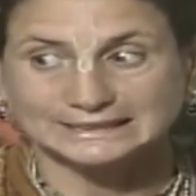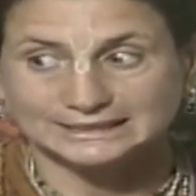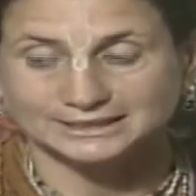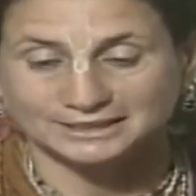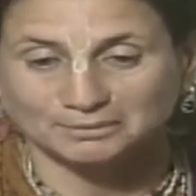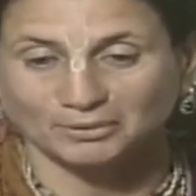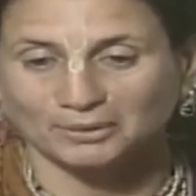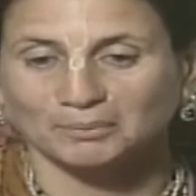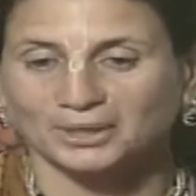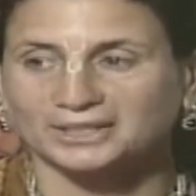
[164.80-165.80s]
This
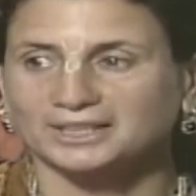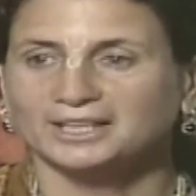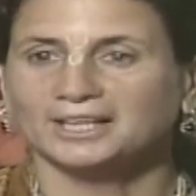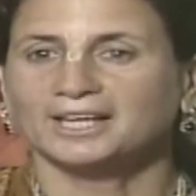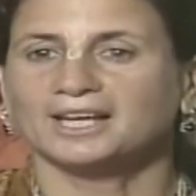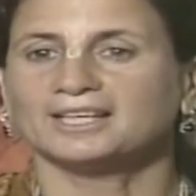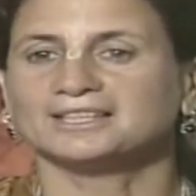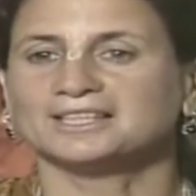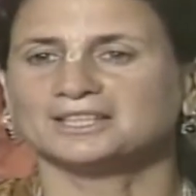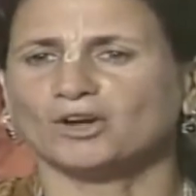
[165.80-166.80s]
Prabhupada. And
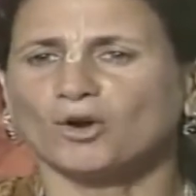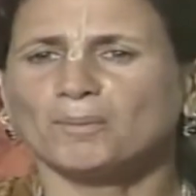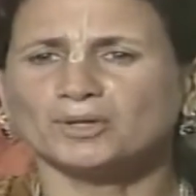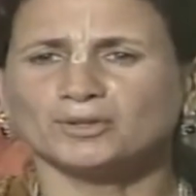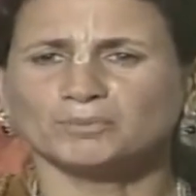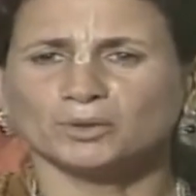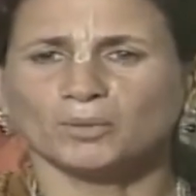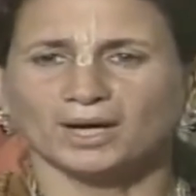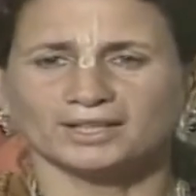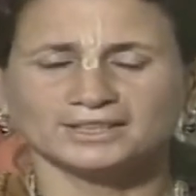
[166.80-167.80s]
then he opened up the
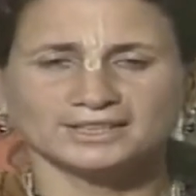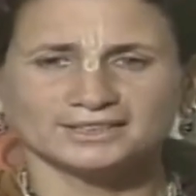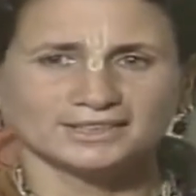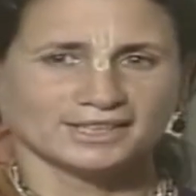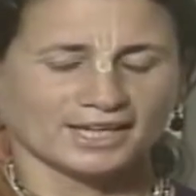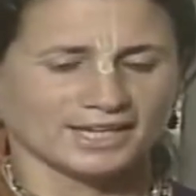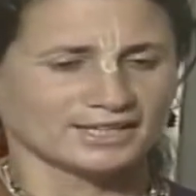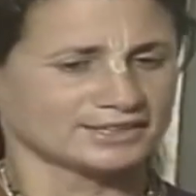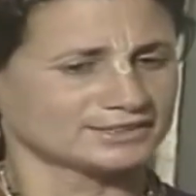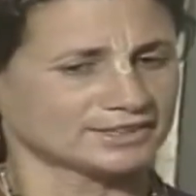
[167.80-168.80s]
wallet, and
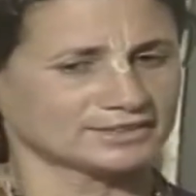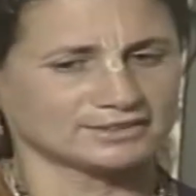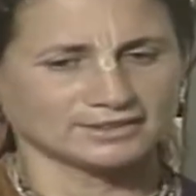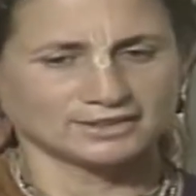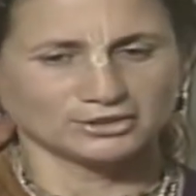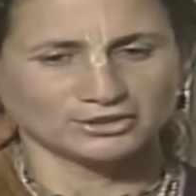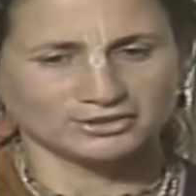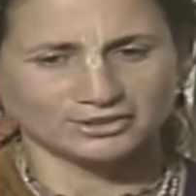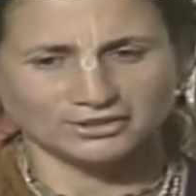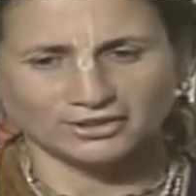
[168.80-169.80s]
he said, He looked
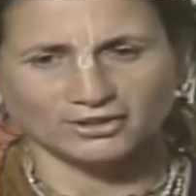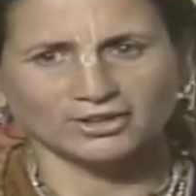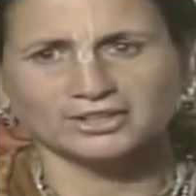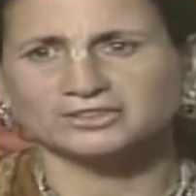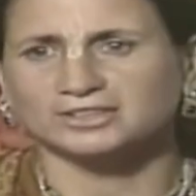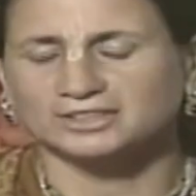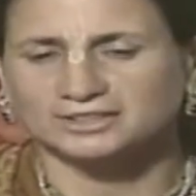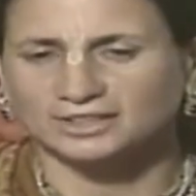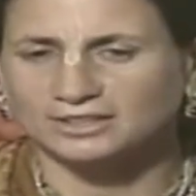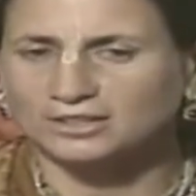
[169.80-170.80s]
at the oils, and he
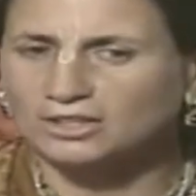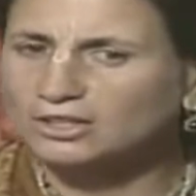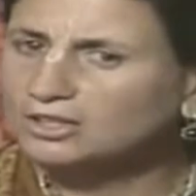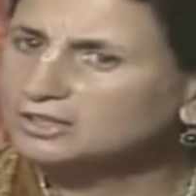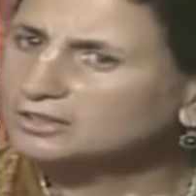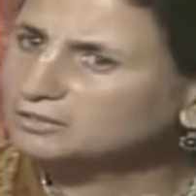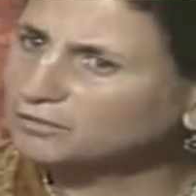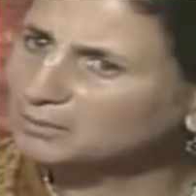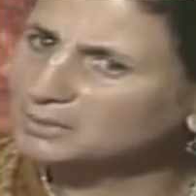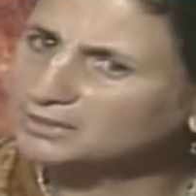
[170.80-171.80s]
said, It's
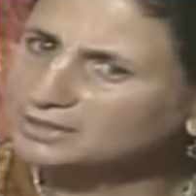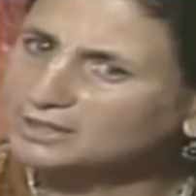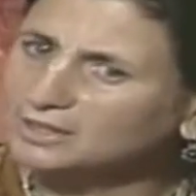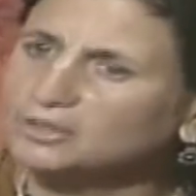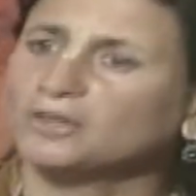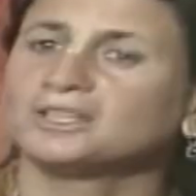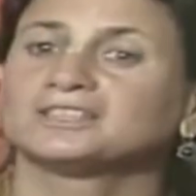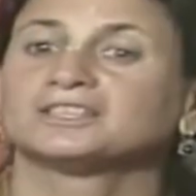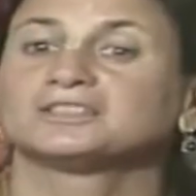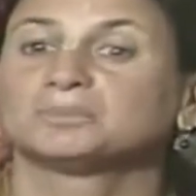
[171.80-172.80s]
from India. No, he
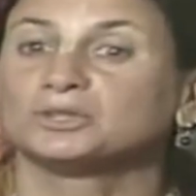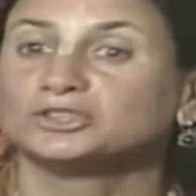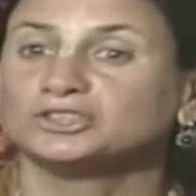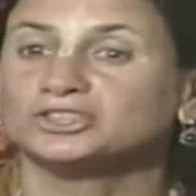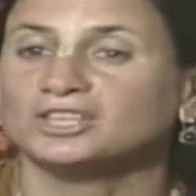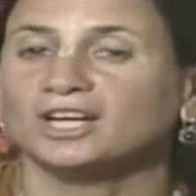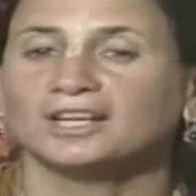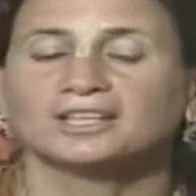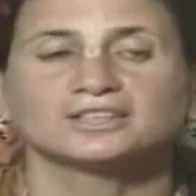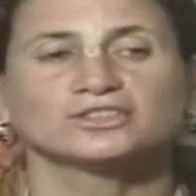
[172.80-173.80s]
said, Spiritual Sky.
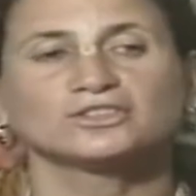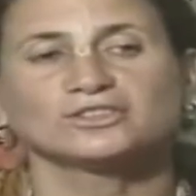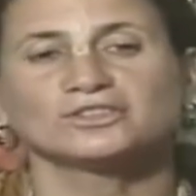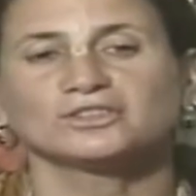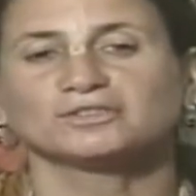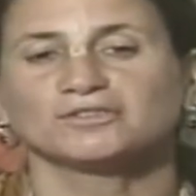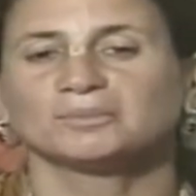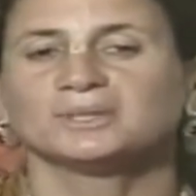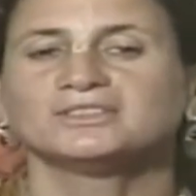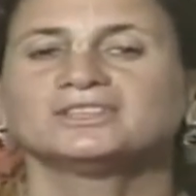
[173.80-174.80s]
And I said, No, no, it's from
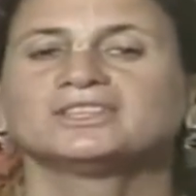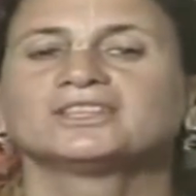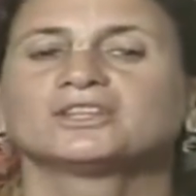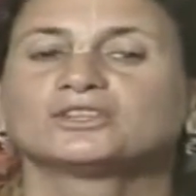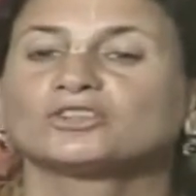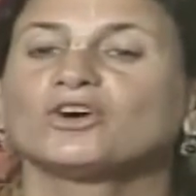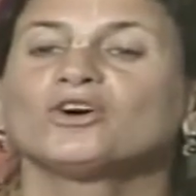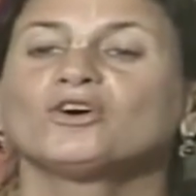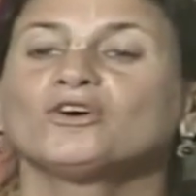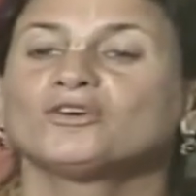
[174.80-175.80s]
India. He goes,
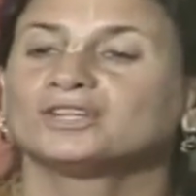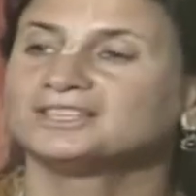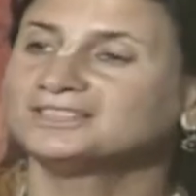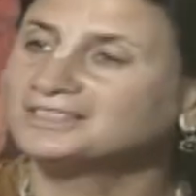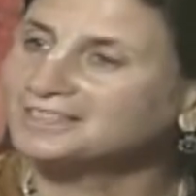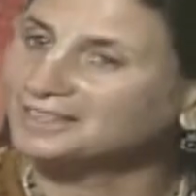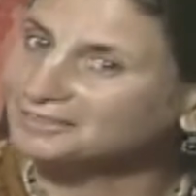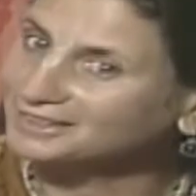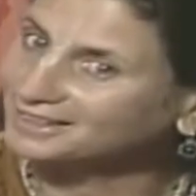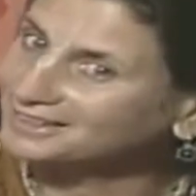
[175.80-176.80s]
Oh, India.
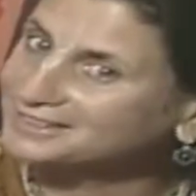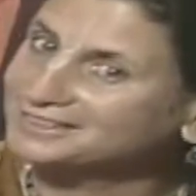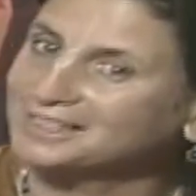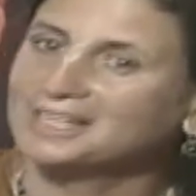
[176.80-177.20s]
Nice.